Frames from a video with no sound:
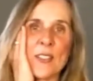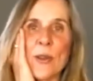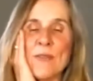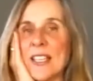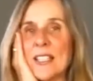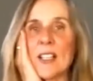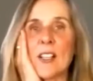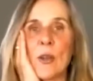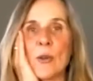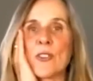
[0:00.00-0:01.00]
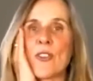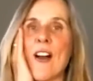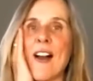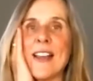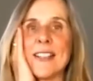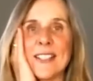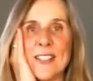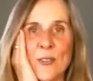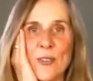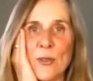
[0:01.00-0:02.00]
So I invite you to close your eyes
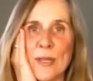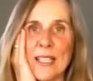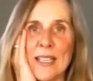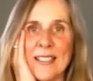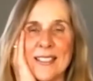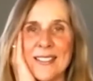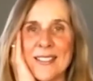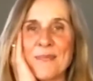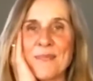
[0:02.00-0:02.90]
as you're doing this.